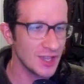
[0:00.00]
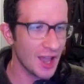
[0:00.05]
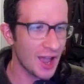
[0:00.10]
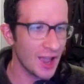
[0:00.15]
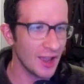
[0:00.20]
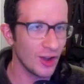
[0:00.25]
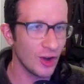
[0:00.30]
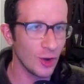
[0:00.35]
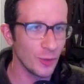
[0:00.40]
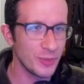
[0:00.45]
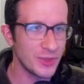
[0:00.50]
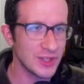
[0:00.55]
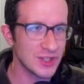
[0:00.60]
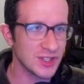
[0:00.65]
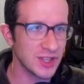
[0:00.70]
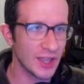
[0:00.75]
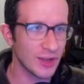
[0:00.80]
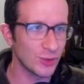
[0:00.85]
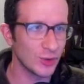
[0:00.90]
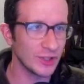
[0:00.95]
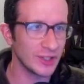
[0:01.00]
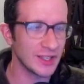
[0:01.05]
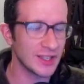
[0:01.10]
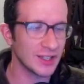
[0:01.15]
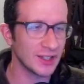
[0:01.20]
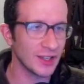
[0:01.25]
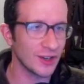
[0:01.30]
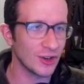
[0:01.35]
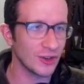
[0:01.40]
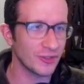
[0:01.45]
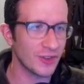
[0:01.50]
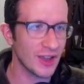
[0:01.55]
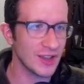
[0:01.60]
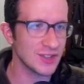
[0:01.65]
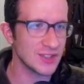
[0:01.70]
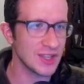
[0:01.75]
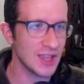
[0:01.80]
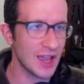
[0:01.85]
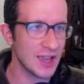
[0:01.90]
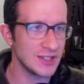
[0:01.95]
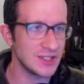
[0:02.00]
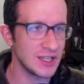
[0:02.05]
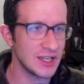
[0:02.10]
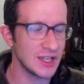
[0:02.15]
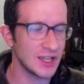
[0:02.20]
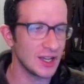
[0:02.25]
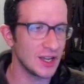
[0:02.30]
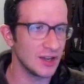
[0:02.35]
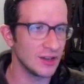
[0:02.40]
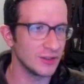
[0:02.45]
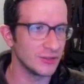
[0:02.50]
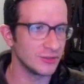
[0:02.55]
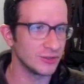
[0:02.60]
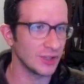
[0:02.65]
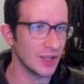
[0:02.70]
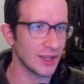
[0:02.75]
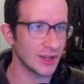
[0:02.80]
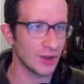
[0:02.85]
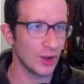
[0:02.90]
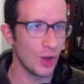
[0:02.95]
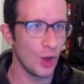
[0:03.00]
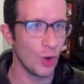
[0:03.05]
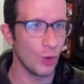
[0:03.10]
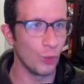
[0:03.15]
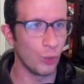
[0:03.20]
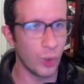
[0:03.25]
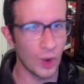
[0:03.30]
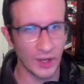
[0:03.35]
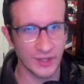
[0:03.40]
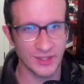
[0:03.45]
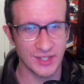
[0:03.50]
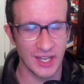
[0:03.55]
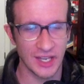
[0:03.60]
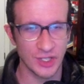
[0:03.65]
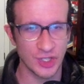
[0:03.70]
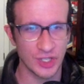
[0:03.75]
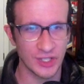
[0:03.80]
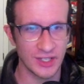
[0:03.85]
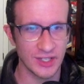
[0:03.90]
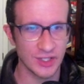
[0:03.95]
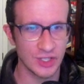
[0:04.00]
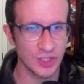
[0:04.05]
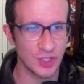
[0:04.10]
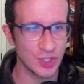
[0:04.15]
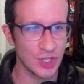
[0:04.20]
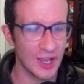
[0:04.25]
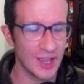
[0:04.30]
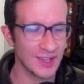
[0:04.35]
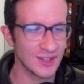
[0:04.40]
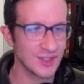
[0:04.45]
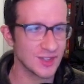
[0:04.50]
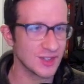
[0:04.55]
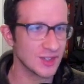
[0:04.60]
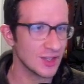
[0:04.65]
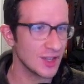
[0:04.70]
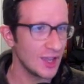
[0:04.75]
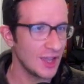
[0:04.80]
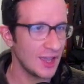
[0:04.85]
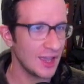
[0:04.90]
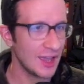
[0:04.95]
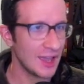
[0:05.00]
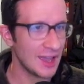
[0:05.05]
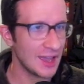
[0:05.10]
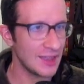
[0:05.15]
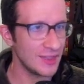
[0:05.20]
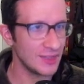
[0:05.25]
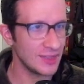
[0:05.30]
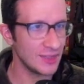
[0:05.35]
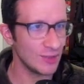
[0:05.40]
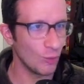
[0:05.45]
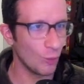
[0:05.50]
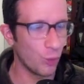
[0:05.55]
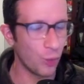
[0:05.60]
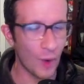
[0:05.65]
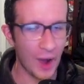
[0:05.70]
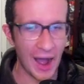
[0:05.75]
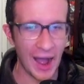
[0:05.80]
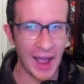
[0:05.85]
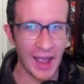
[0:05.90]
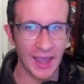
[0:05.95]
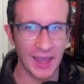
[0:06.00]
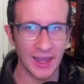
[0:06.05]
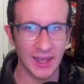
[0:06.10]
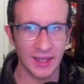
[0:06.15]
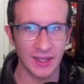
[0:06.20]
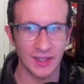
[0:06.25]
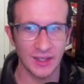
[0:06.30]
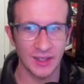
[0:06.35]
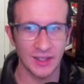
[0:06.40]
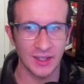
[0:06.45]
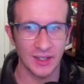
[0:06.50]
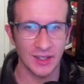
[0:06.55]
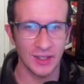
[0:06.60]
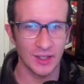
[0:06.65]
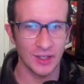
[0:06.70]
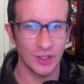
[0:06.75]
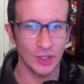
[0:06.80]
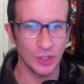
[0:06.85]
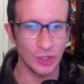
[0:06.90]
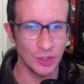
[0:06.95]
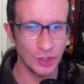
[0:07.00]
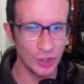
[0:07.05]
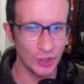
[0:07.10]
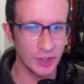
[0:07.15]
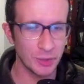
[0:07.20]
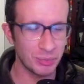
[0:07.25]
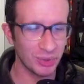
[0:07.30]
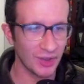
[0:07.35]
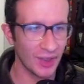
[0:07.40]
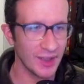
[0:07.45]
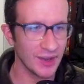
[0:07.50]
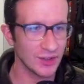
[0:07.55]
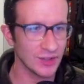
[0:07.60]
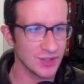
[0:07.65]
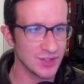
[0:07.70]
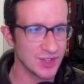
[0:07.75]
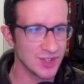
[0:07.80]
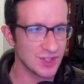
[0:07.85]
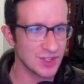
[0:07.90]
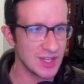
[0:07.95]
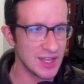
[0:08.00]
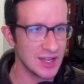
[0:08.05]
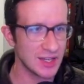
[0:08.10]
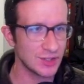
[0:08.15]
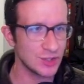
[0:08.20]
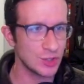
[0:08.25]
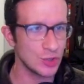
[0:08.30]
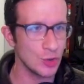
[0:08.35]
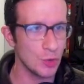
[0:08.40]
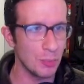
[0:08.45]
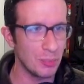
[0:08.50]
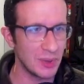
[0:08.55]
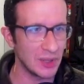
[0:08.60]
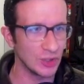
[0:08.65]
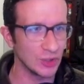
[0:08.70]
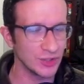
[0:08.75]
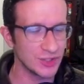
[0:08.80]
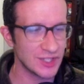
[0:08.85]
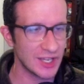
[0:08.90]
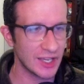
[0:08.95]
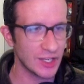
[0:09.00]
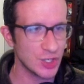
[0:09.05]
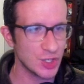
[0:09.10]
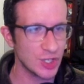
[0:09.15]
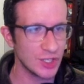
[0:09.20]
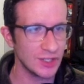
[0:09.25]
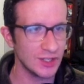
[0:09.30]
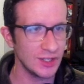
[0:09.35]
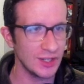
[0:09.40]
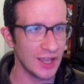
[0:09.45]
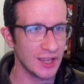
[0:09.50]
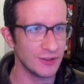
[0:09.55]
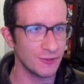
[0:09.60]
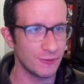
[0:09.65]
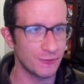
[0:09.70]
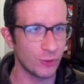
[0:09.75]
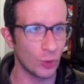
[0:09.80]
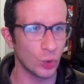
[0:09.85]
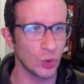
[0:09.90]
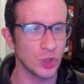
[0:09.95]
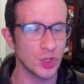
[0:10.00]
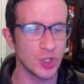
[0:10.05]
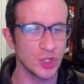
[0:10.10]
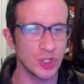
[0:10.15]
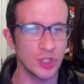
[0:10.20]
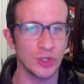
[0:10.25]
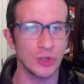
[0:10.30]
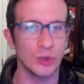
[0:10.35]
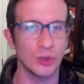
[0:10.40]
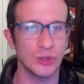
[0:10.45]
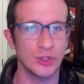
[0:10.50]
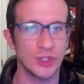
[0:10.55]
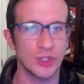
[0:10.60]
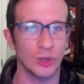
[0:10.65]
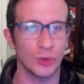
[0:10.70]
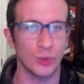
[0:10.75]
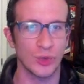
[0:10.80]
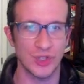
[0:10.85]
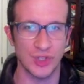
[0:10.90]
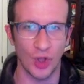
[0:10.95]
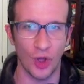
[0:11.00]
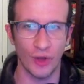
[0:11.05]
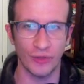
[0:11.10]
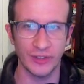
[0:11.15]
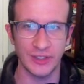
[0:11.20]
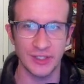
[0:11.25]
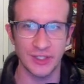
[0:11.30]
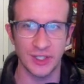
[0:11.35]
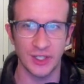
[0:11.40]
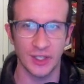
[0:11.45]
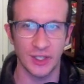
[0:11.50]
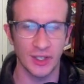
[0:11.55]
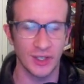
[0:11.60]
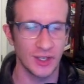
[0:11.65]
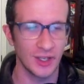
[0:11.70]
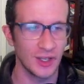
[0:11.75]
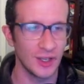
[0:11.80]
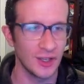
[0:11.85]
yeah, I hope this really clarifies the idea of what tension is in chess and why good players seek to build tension and force you to resolve it